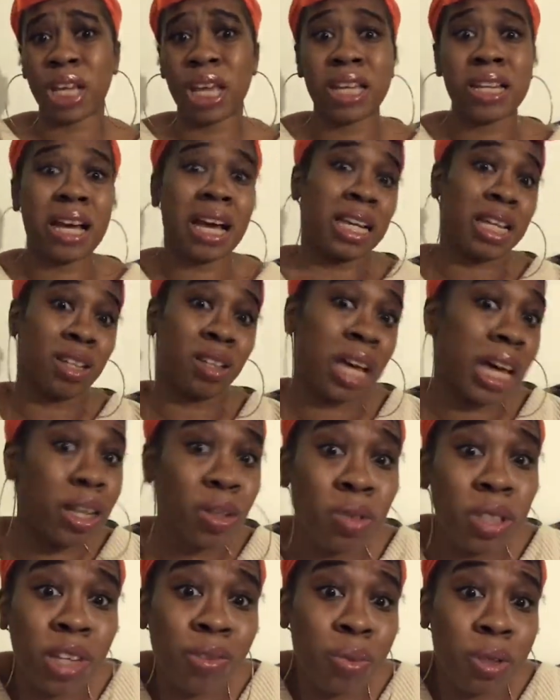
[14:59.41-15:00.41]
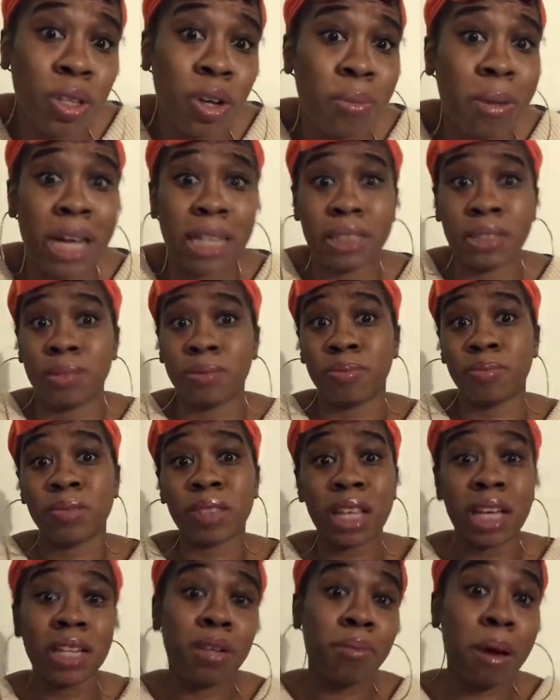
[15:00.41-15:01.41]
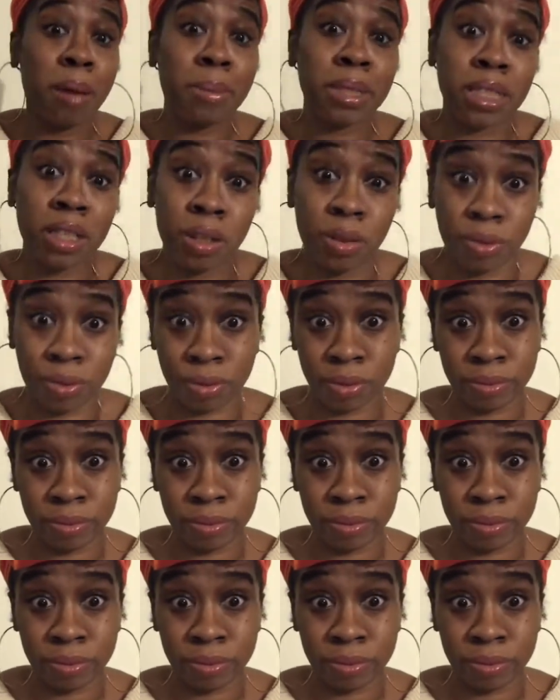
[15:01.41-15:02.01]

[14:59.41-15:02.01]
And I don't live with nobody. I live by myself.